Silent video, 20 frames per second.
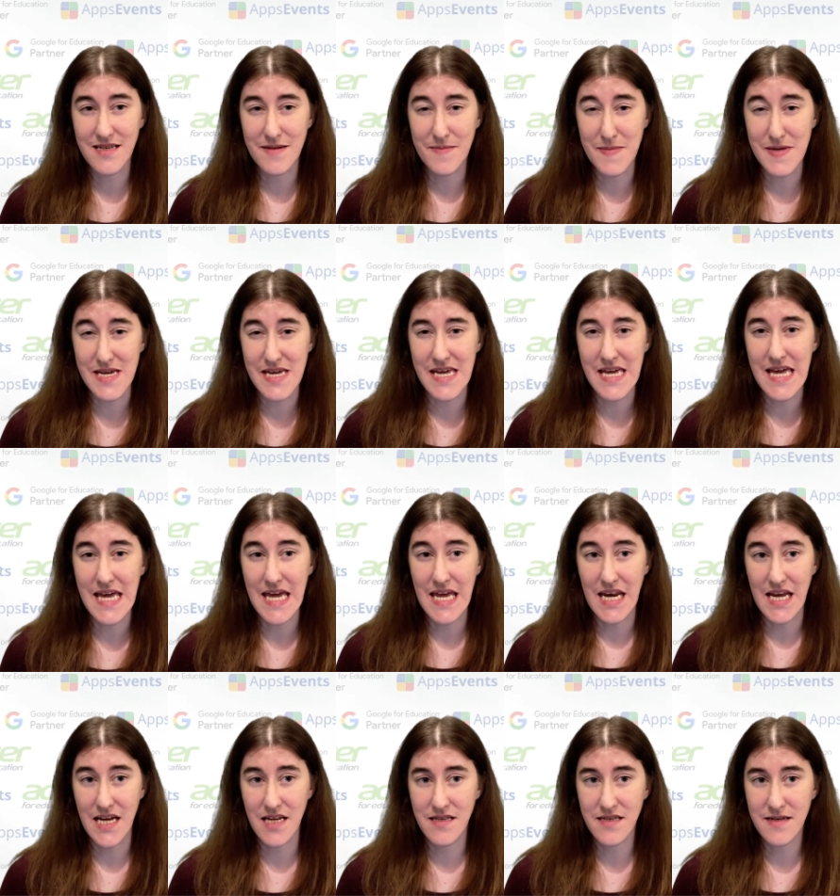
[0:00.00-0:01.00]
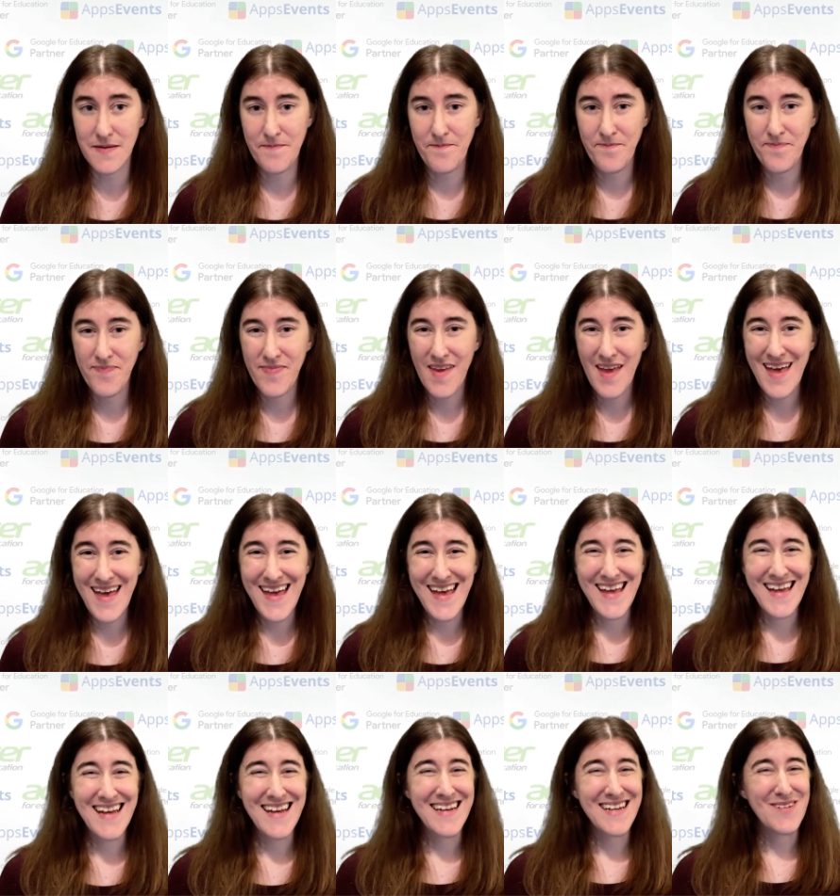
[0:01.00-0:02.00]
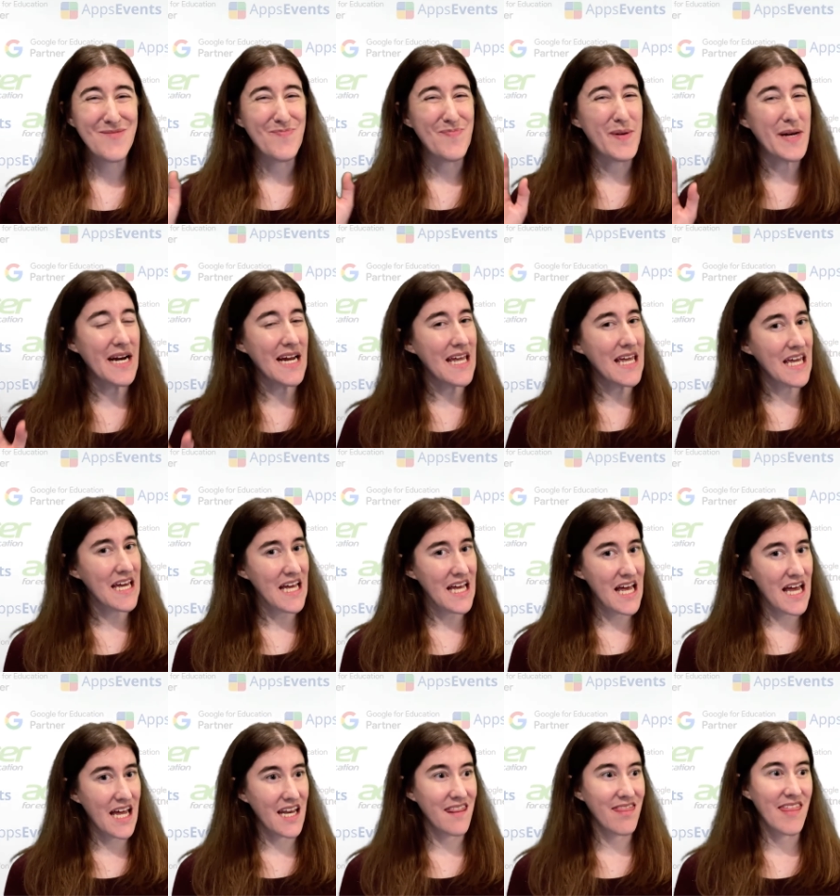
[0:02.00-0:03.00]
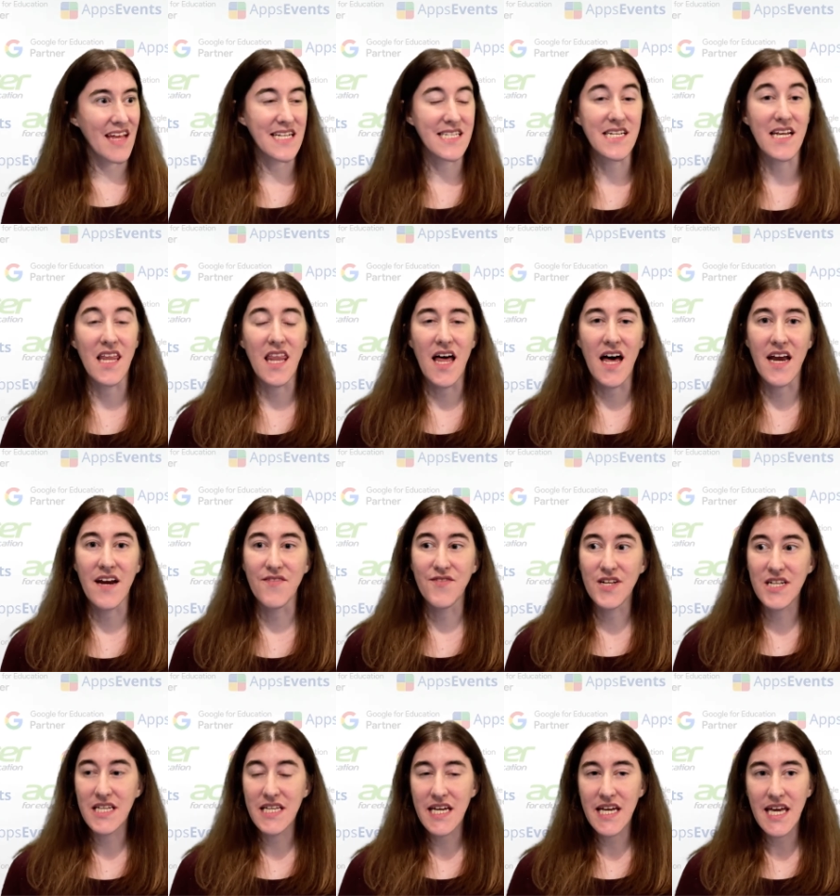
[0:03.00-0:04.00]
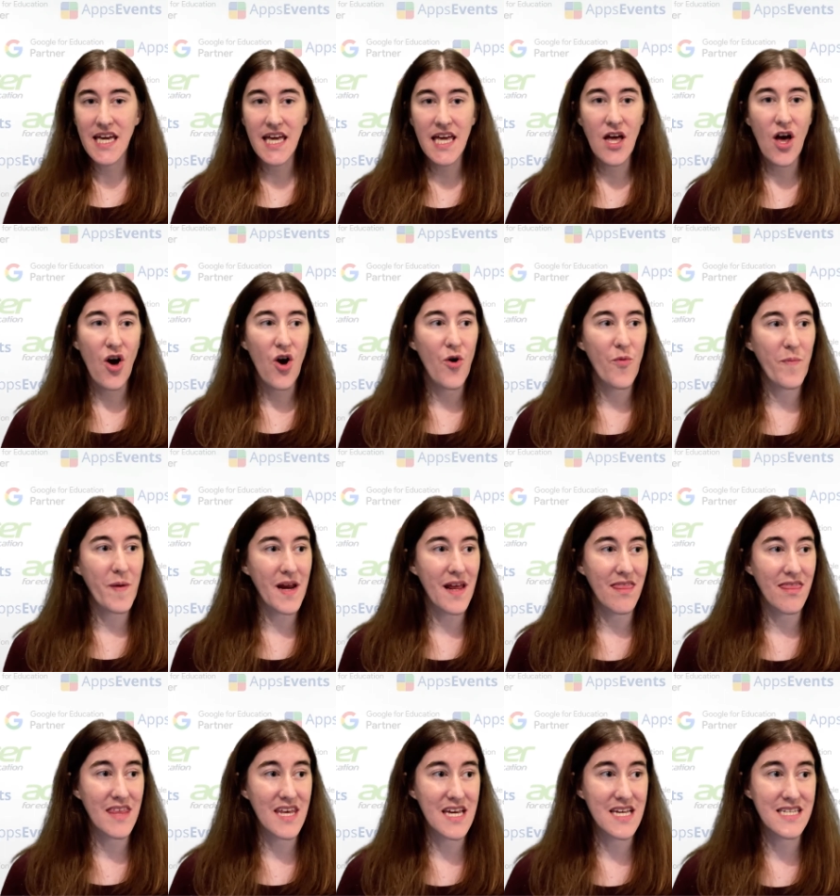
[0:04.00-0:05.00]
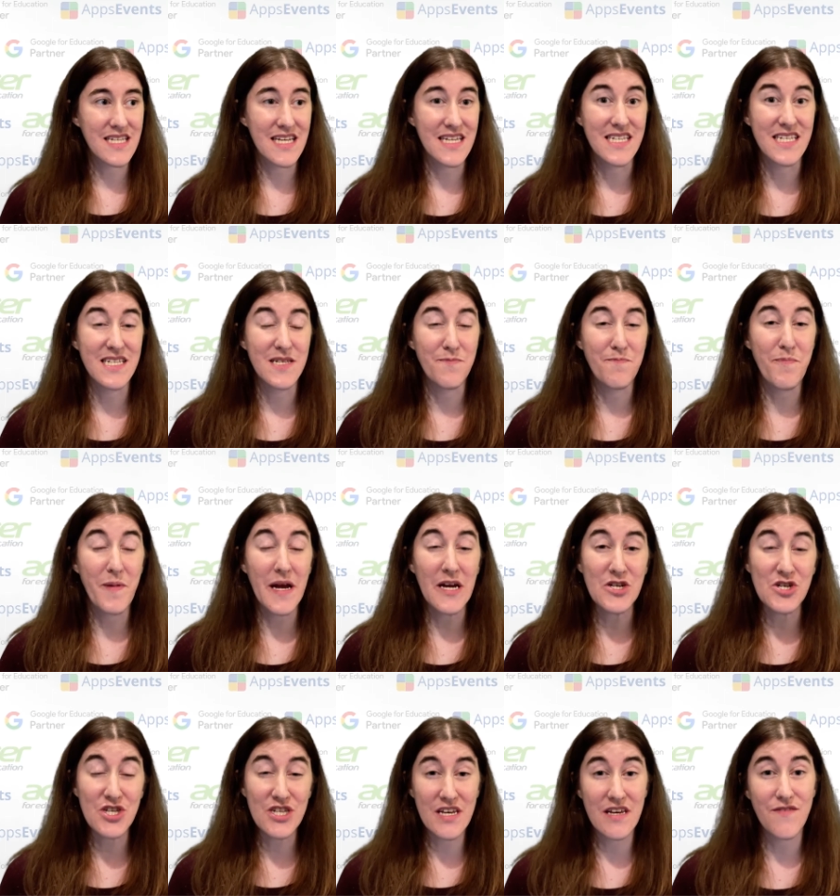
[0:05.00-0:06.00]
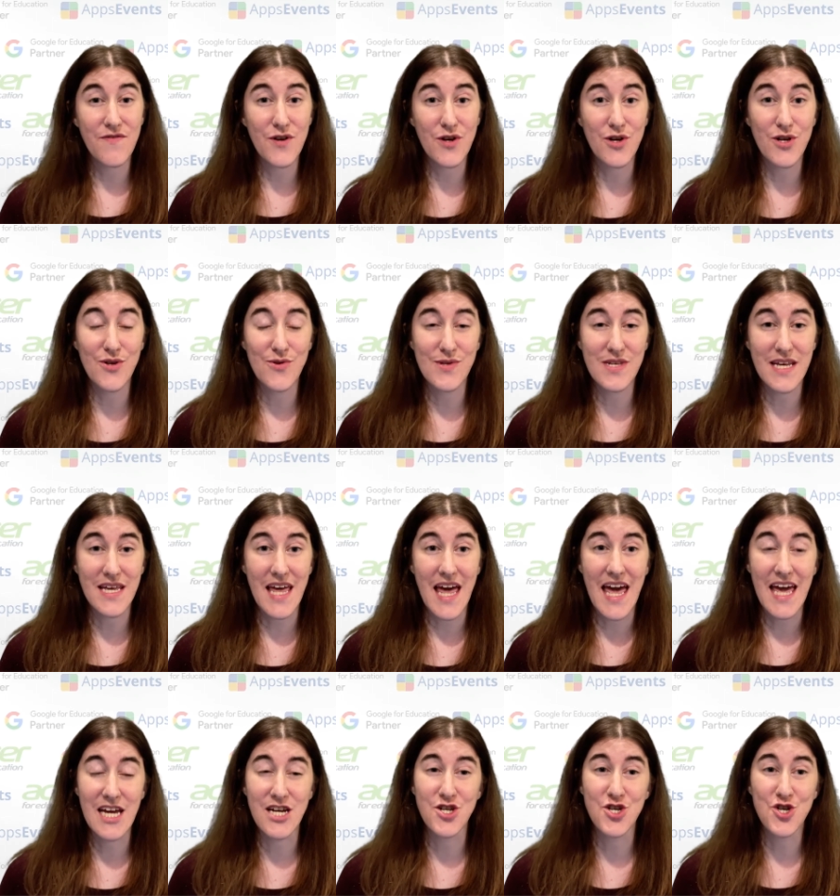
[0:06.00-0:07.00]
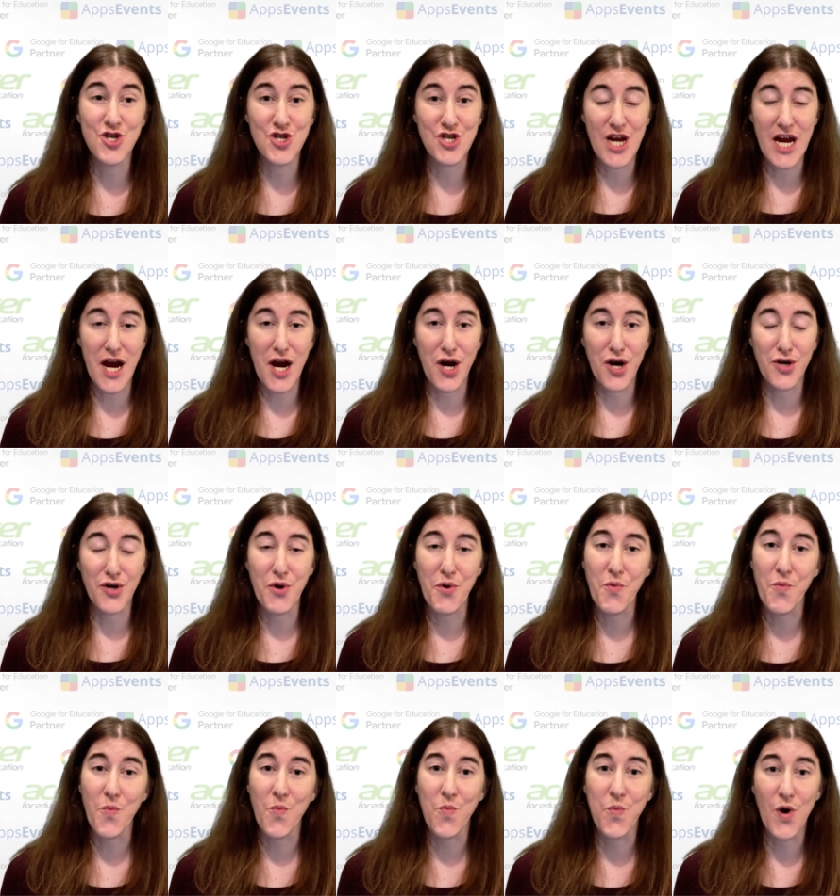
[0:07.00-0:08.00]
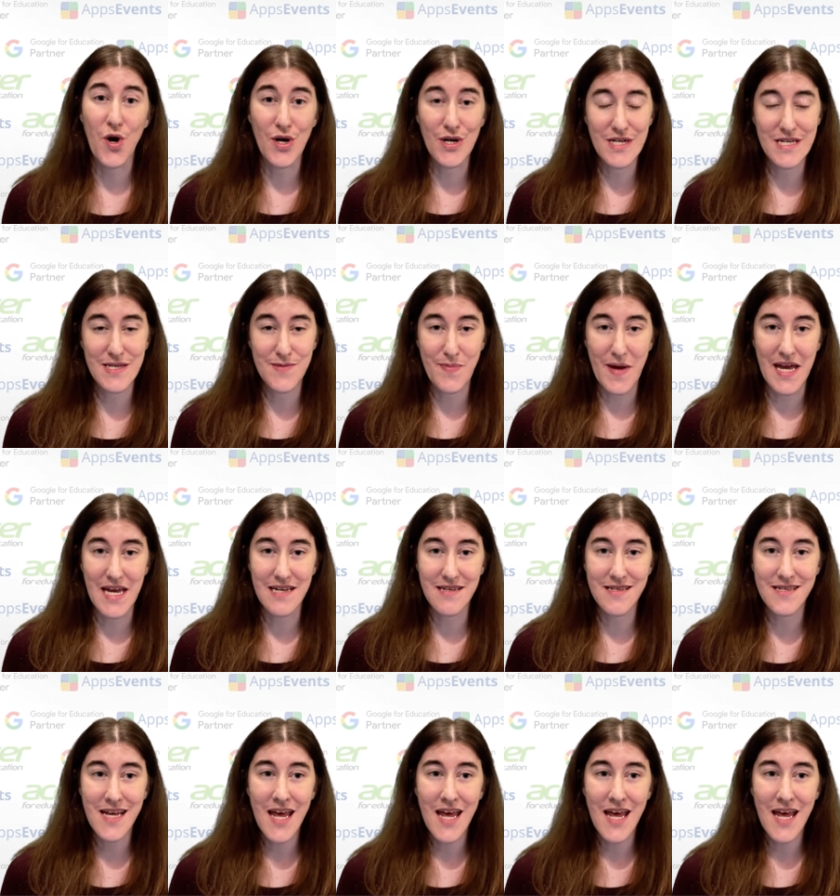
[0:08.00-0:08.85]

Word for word: to me in it. But again, that's a lot of clicking, opening things, especially if you're using a shared workspace.